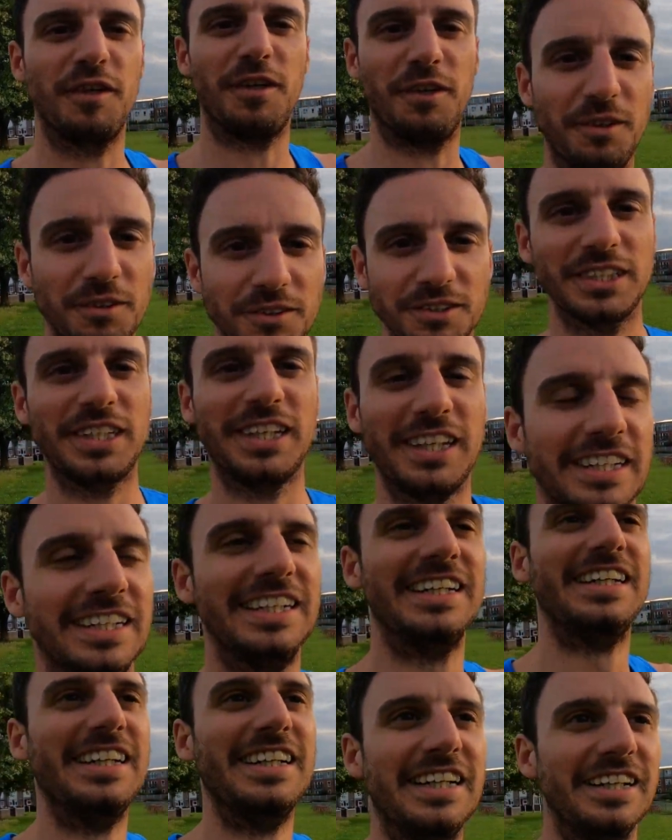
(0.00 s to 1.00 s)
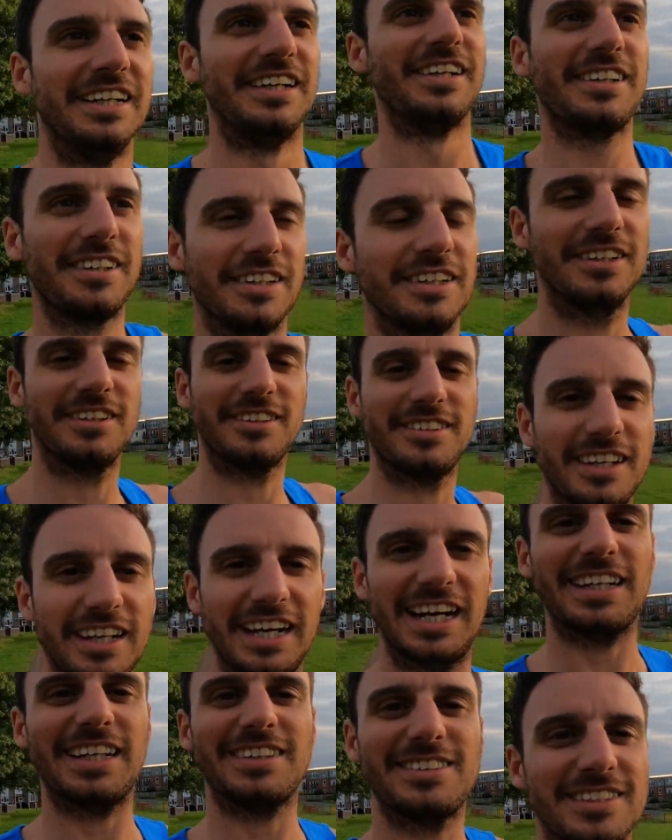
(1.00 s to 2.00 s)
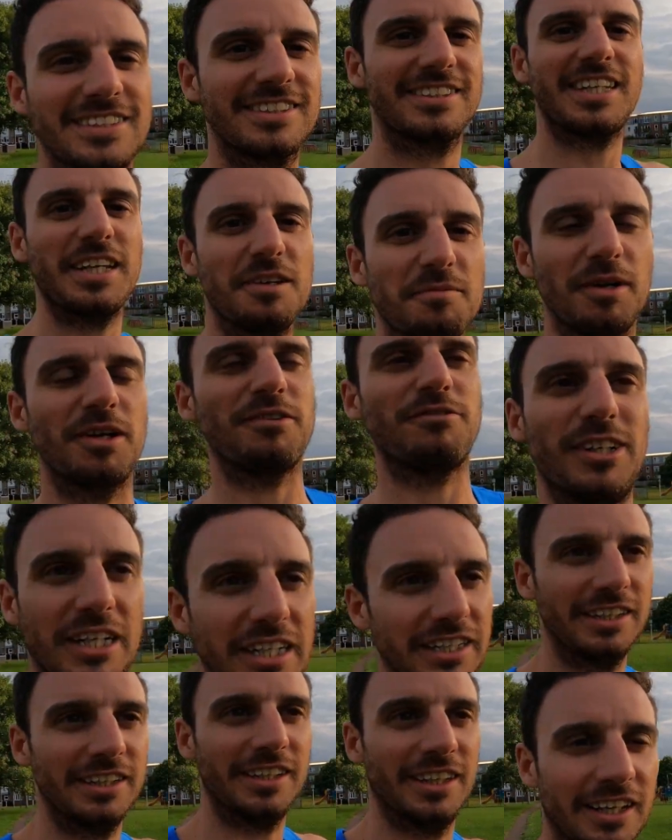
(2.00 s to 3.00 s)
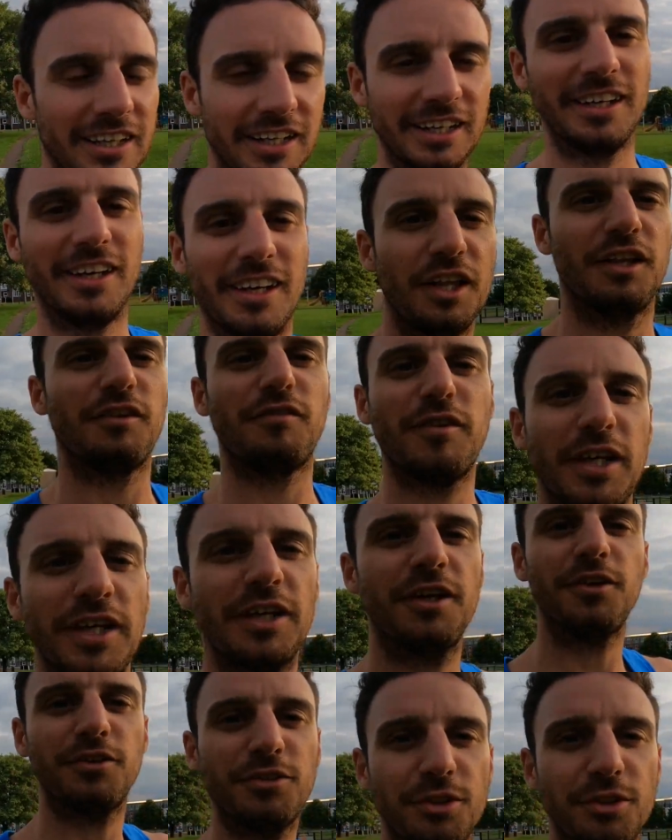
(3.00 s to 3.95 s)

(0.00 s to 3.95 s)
feels, because I had to skip my run. The video